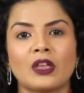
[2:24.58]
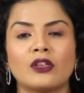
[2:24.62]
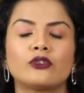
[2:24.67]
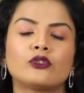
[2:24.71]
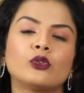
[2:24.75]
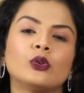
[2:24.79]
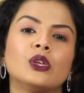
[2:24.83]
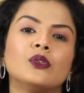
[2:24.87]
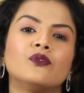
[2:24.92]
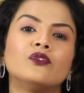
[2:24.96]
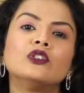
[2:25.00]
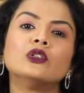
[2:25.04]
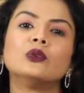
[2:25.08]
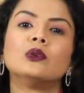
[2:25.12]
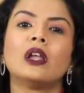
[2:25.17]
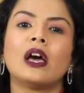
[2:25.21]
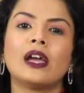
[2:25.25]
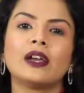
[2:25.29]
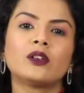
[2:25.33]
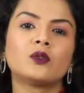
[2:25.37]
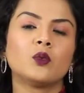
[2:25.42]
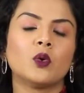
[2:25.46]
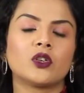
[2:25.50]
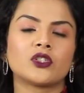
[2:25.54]
So if you
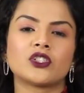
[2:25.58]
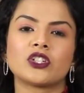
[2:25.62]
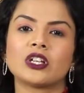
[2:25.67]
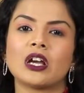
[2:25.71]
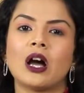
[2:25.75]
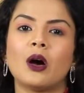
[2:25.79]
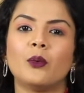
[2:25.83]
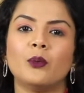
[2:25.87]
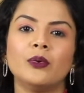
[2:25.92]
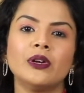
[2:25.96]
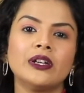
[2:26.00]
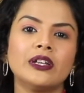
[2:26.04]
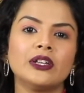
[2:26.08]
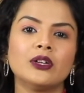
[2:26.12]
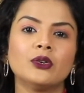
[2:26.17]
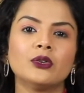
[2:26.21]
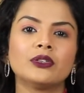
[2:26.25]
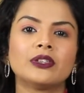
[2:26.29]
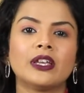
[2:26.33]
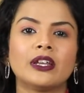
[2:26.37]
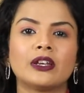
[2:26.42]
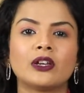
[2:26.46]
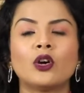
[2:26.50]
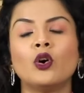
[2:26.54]
liked watching our video,
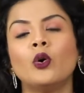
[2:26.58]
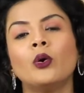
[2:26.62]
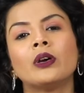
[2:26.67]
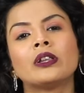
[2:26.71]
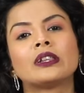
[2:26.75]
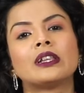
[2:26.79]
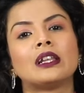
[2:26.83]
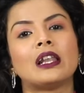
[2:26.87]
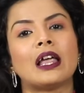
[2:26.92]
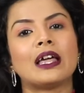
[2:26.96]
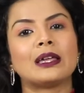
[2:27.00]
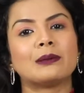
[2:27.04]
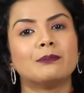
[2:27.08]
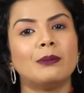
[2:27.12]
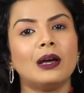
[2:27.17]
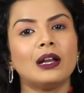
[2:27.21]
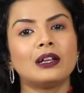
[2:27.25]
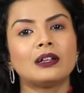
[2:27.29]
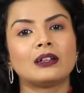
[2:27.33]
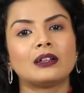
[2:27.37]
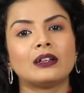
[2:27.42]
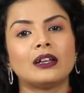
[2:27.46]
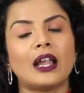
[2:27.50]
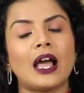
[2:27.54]
then go hit the like
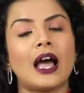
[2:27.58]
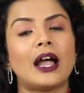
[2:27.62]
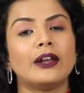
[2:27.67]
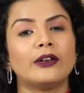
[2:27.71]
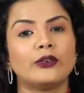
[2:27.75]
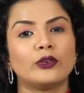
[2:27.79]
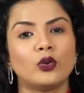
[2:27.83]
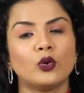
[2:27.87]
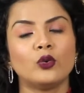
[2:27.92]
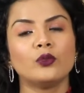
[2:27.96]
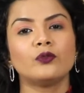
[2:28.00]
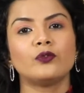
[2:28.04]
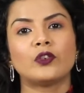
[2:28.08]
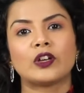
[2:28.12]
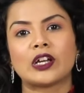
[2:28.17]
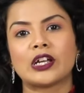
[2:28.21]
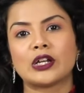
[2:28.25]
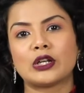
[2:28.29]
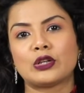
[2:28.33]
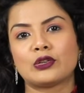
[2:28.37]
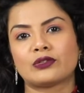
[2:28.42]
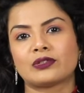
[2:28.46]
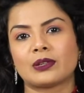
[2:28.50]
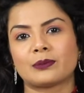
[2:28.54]
button and don't
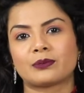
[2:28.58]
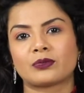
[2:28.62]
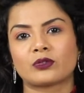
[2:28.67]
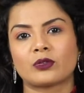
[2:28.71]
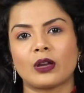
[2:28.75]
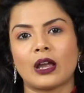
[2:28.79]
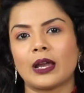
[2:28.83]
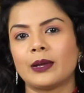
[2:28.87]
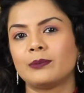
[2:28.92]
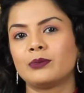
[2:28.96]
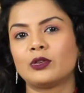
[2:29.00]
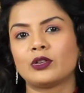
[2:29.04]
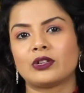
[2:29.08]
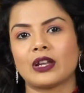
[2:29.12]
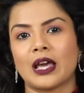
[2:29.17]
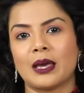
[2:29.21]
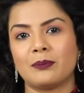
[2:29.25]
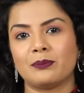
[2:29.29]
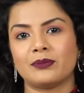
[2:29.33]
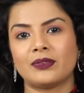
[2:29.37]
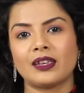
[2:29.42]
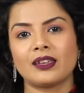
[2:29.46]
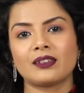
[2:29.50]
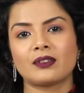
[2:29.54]
forget to subscribe to
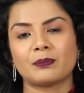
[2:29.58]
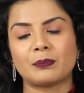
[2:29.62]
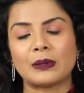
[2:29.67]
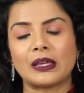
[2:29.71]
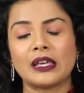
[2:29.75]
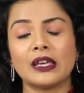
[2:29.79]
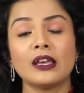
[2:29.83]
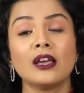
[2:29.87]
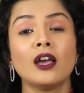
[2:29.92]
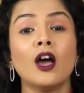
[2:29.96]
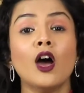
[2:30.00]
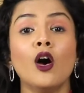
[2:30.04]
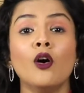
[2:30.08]
TimesXP